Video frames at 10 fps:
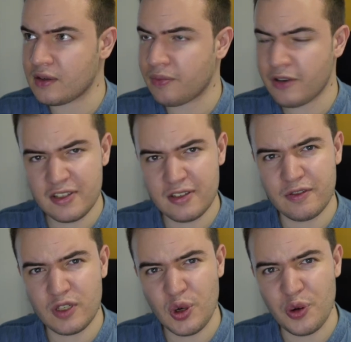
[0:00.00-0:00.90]
Prince of
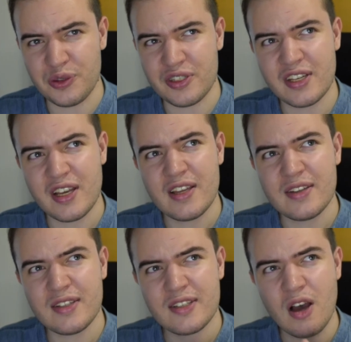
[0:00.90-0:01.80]
Thorns
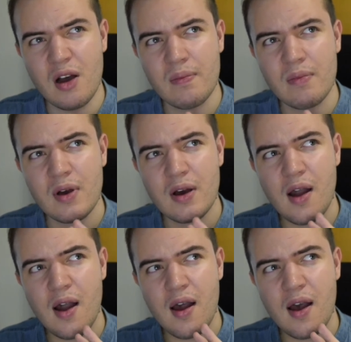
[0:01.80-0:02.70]
some
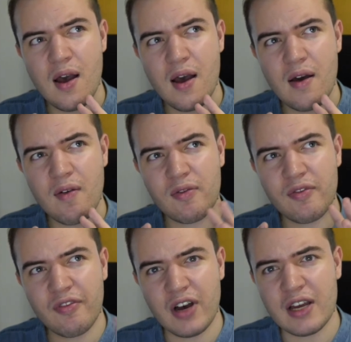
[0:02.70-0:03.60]

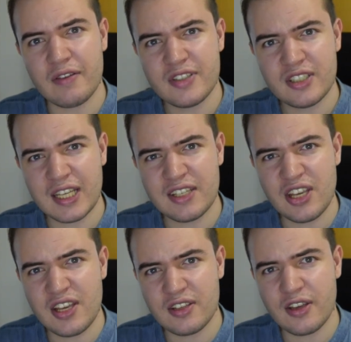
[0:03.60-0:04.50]
five, six
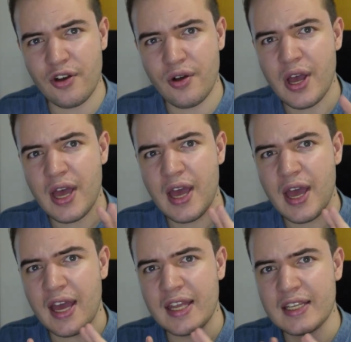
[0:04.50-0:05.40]
years ago,
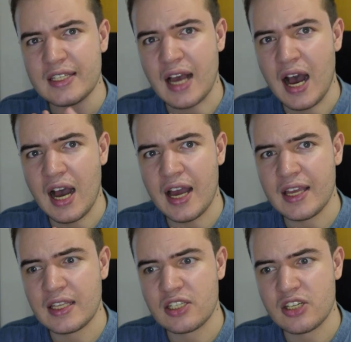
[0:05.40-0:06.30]
and
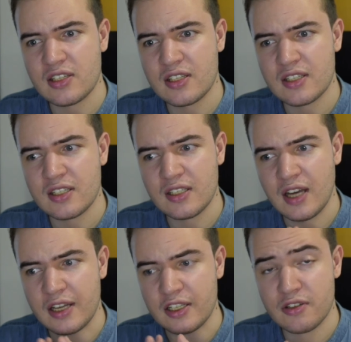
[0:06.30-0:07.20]
I just,
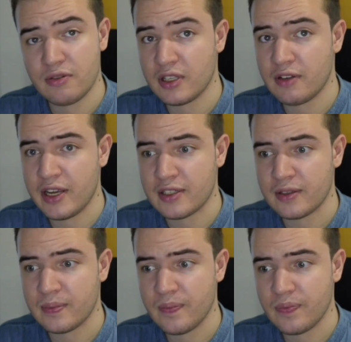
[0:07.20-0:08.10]
I need to read the
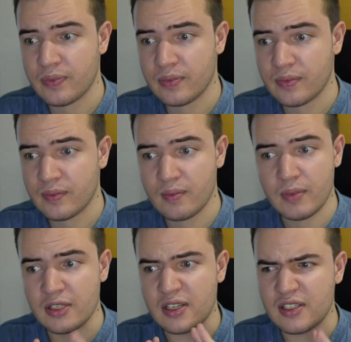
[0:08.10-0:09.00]
rest.
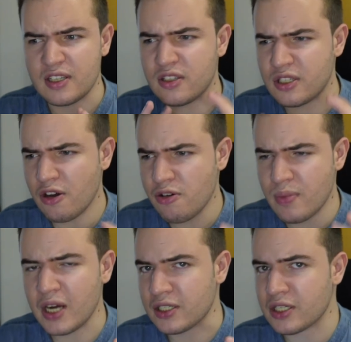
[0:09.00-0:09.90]
Because I see so
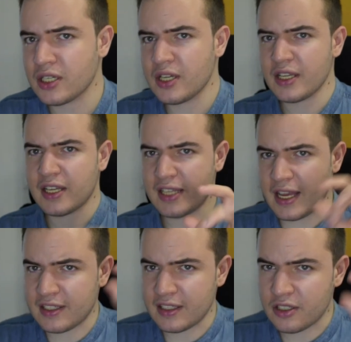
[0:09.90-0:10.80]
much
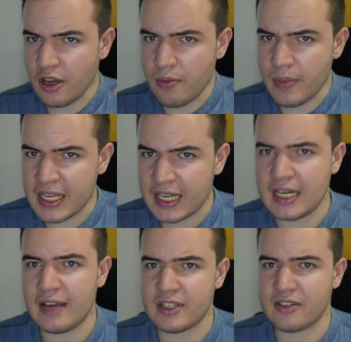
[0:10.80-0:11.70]
connecting, so many
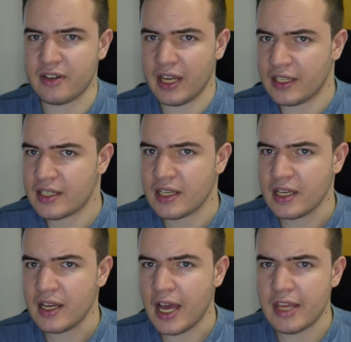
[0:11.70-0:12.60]
clever threads,
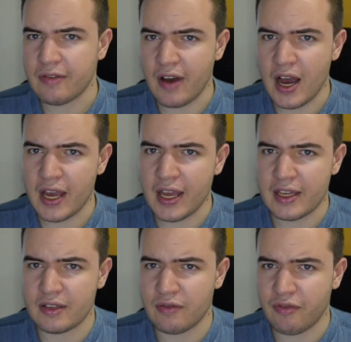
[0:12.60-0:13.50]
and if I
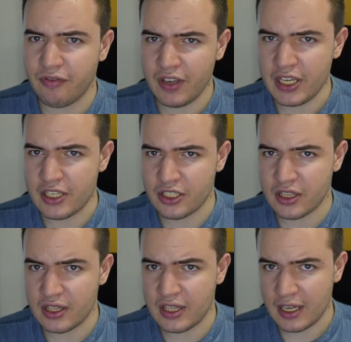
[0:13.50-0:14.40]
had finished
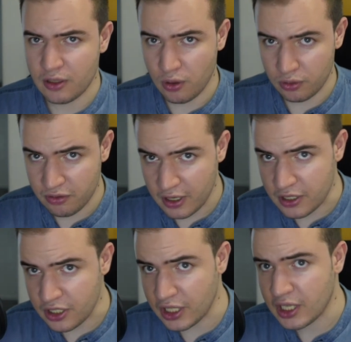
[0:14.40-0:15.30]
that whole
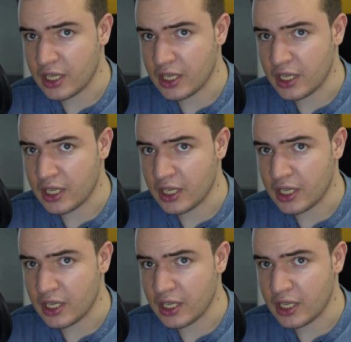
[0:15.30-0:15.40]
trilogy,